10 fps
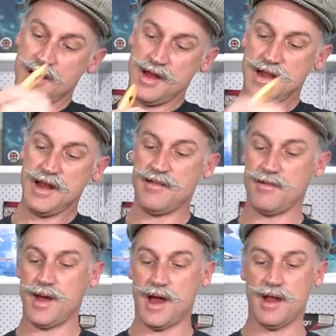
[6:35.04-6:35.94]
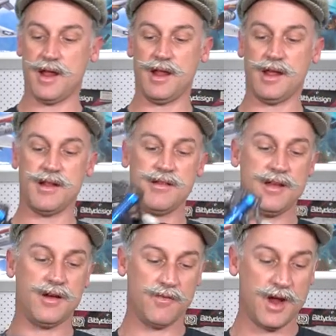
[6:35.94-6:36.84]
and that is about it. And you can
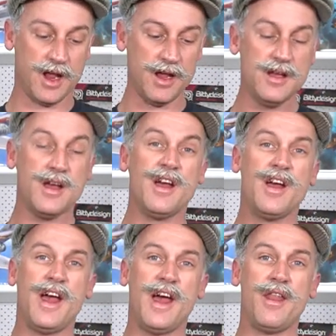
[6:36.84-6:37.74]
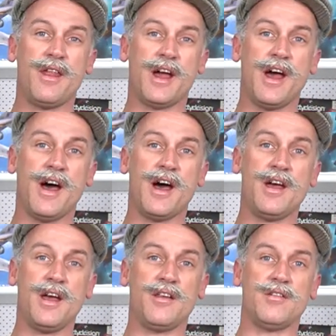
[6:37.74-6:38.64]
see already how the car
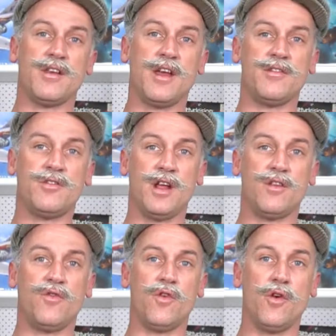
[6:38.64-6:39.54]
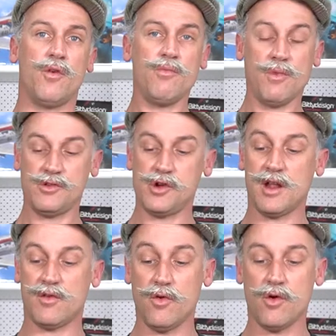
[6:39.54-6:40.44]
has has transformed
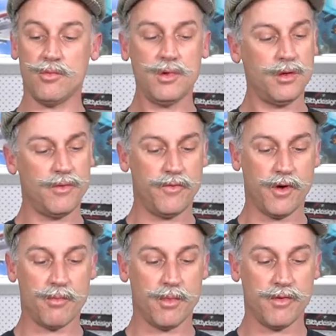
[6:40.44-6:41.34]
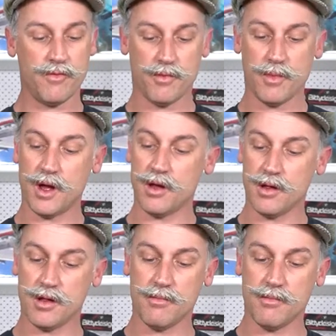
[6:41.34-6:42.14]
transformed from from a, the